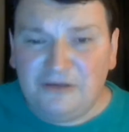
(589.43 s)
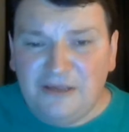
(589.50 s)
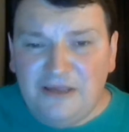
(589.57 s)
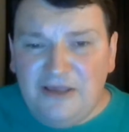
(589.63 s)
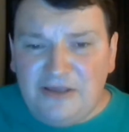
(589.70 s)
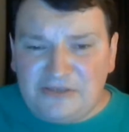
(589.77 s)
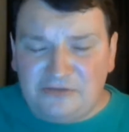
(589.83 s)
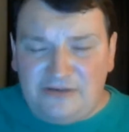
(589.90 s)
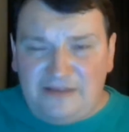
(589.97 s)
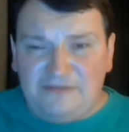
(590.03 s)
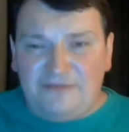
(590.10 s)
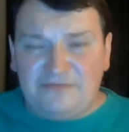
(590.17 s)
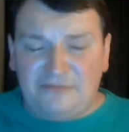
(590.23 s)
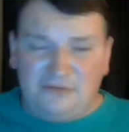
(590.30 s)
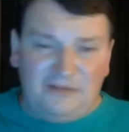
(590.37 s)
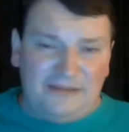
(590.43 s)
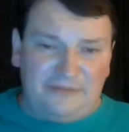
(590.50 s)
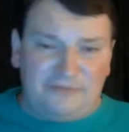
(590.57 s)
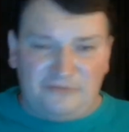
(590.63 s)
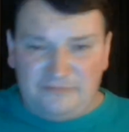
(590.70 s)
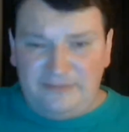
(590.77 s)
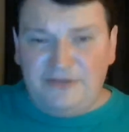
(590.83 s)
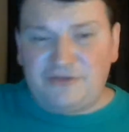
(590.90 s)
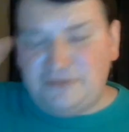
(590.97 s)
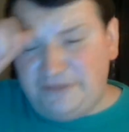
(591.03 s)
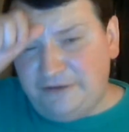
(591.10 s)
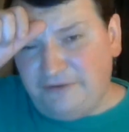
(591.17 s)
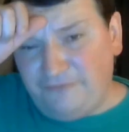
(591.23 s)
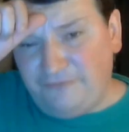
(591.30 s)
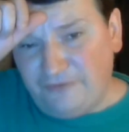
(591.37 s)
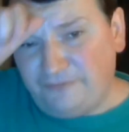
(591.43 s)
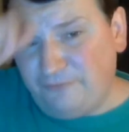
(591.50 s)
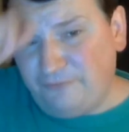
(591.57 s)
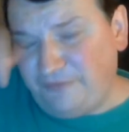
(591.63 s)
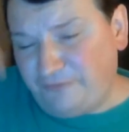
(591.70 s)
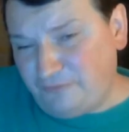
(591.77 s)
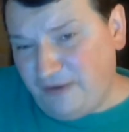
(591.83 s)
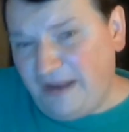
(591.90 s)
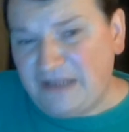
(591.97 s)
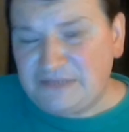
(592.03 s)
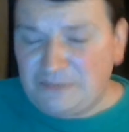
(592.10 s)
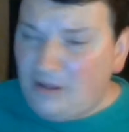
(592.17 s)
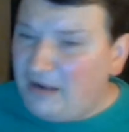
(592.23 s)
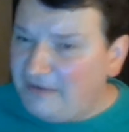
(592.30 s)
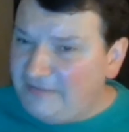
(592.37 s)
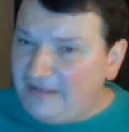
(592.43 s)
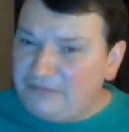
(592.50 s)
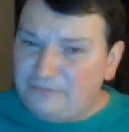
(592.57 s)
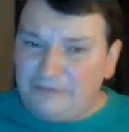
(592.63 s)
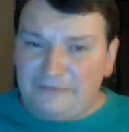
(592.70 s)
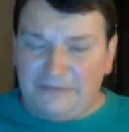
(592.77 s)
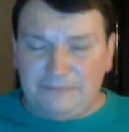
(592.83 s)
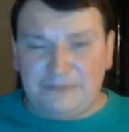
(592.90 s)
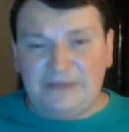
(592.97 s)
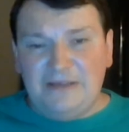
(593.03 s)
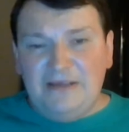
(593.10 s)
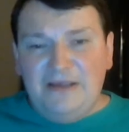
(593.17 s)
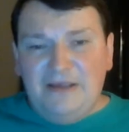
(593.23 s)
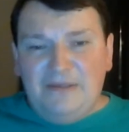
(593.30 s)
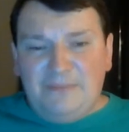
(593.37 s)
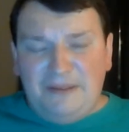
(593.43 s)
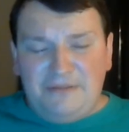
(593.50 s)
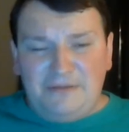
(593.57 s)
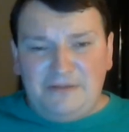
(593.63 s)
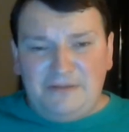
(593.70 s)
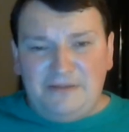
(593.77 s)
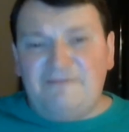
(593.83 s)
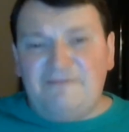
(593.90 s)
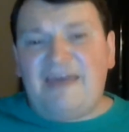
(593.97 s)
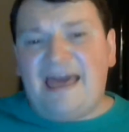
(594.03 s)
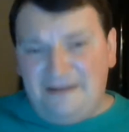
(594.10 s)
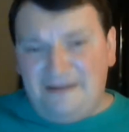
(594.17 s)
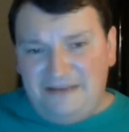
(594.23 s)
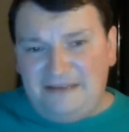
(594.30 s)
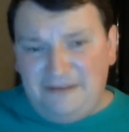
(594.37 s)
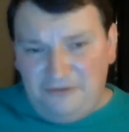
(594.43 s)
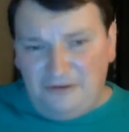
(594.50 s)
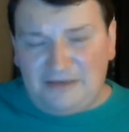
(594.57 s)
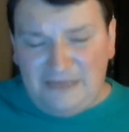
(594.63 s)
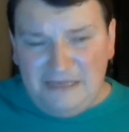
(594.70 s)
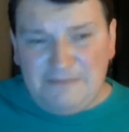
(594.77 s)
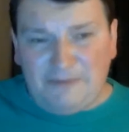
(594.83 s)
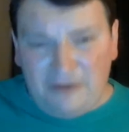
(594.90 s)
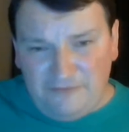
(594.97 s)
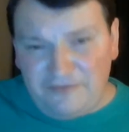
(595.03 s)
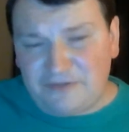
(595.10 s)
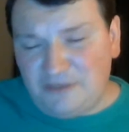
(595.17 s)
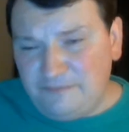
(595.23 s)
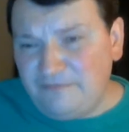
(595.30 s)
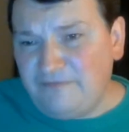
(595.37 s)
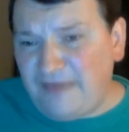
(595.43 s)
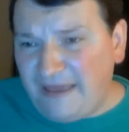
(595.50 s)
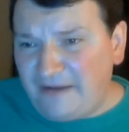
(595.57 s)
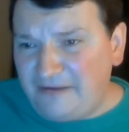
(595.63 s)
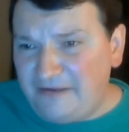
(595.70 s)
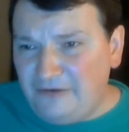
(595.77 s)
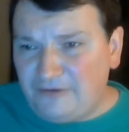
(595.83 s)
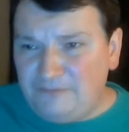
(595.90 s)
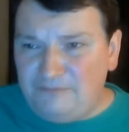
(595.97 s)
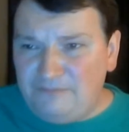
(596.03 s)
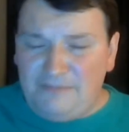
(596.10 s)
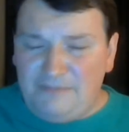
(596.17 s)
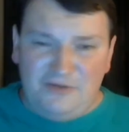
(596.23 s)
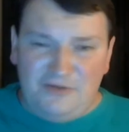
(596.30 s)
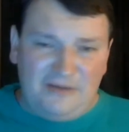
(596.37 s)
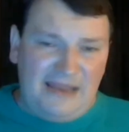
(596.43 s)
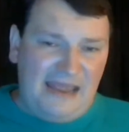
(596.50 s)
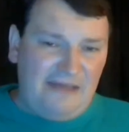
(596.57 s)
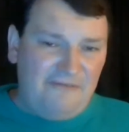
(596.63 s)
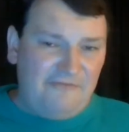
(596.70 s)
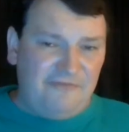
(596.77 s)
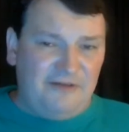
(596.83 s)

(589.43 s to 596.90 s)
So it gives a little extra dimension there with transmog and that sort of thing. But basically, vanity. A key part of it's going to be vanity. Maybe you can have